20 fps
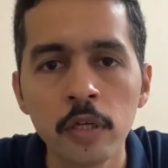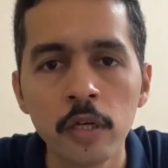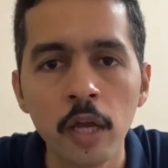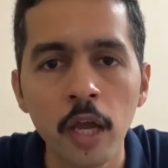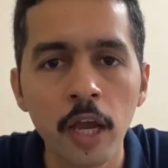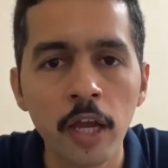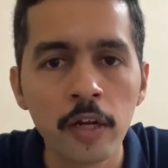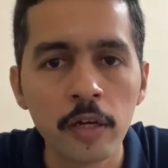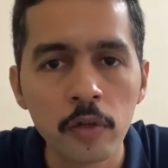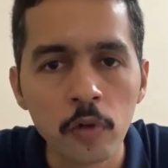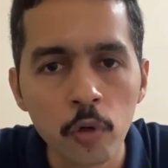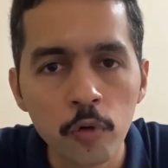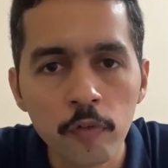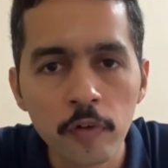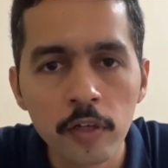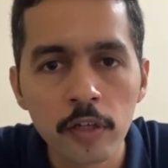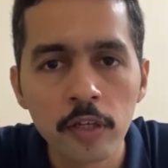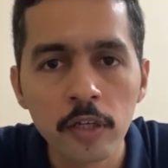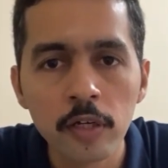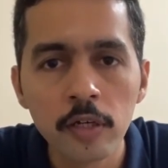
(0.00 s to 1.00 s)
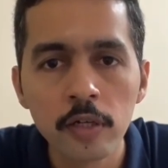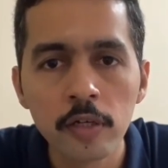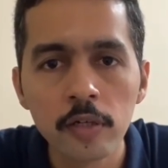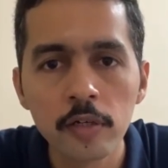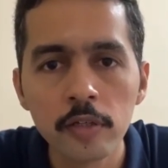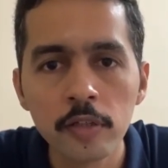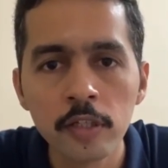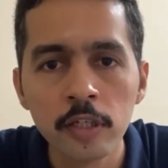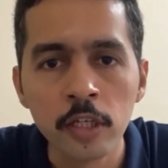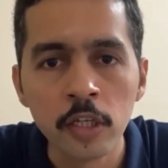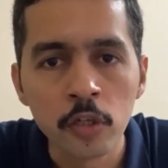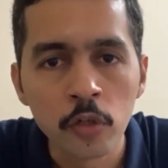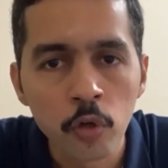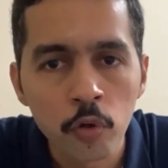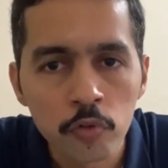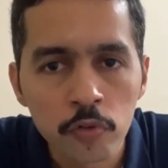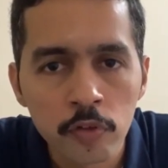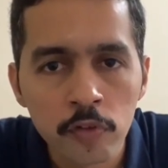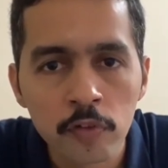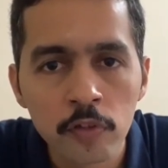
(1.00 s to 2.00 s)
And over here, the
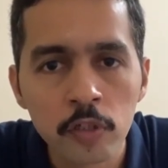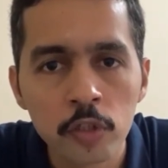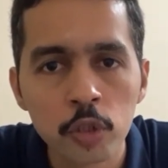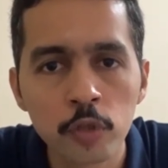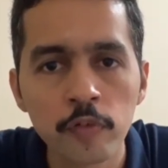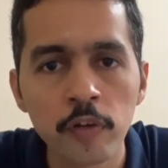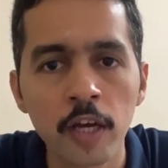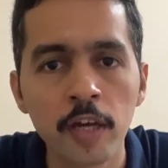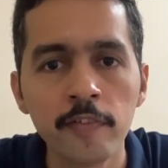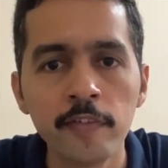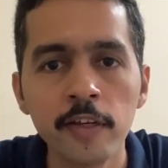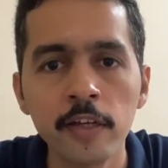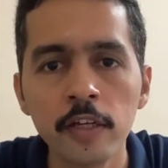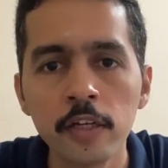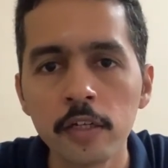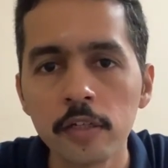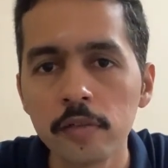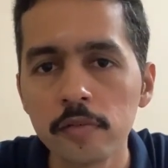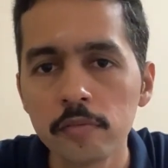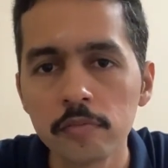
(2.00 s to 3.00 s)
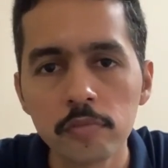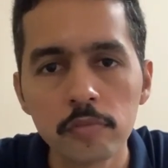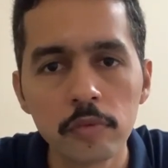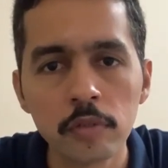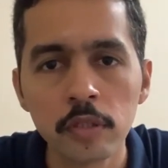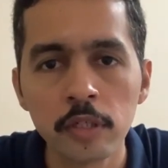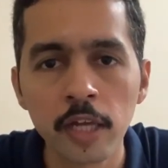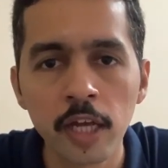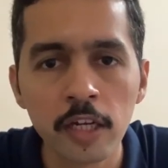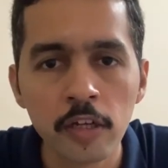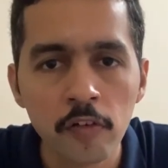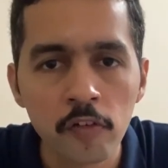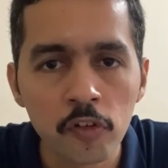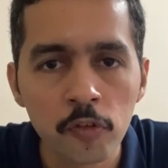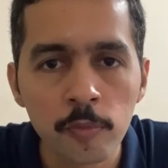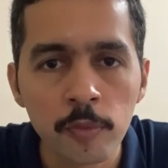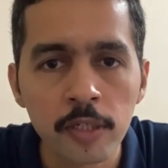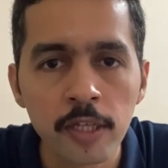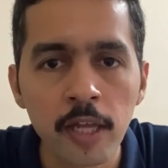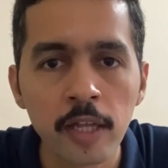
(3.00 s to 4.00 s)
in-house research of having 9
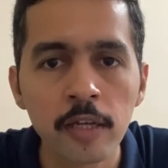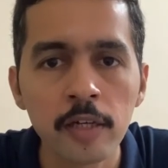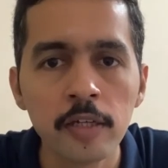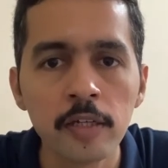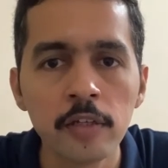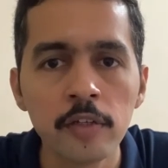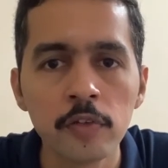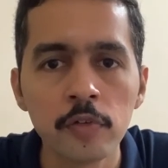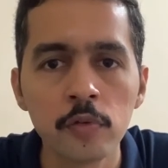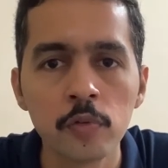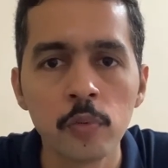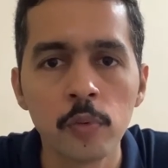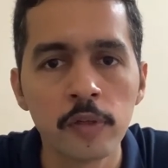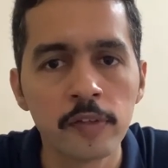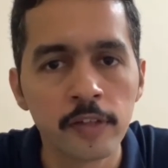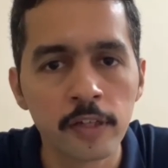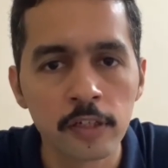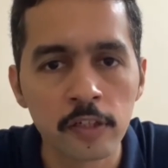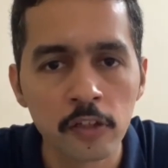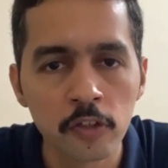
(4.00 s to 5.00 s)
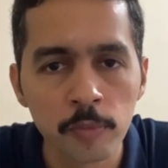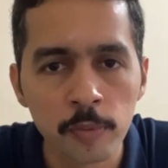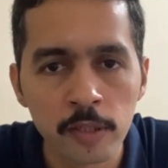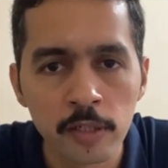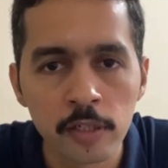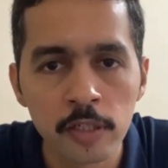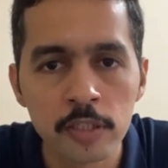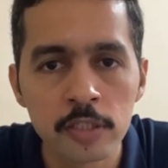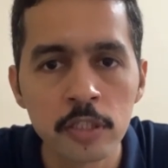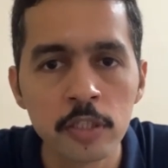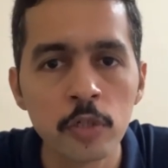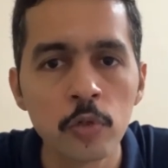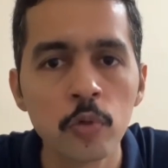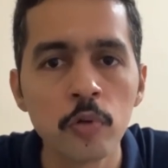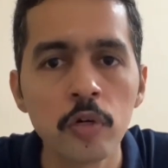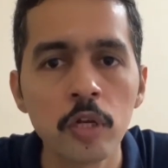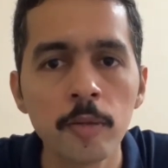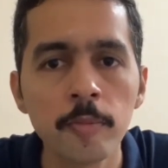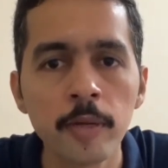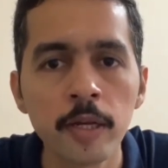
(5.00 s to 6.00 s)
investment analysts who are sector specialists in their
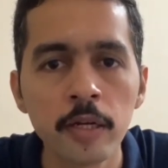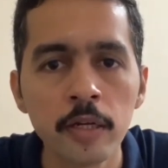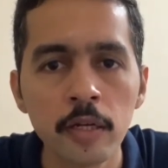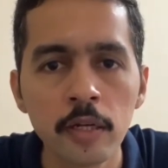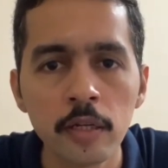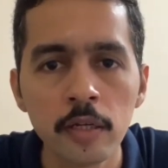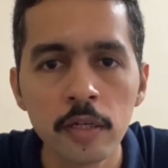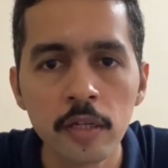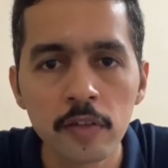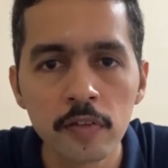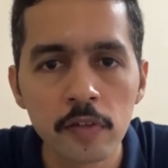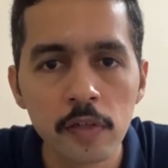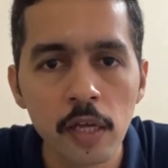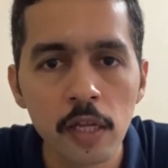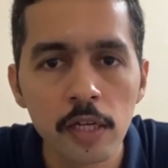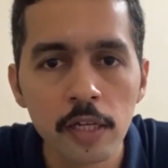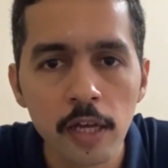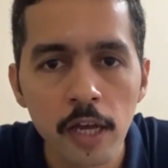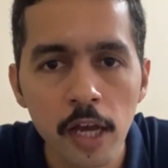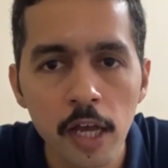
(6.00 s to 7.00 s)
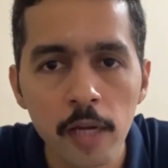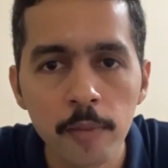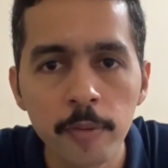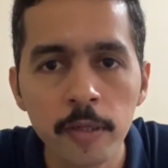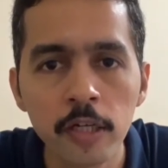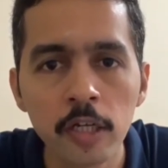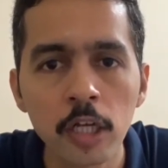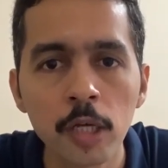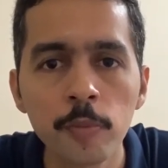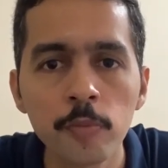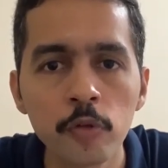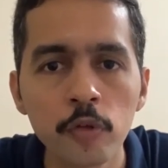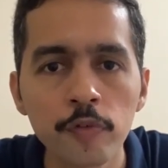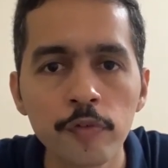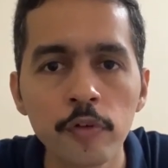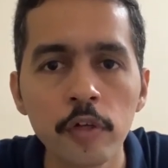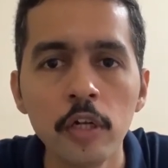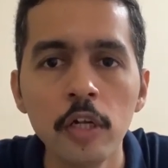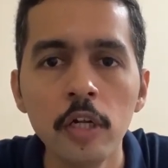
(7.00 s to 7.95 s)
own domain does really help in terms of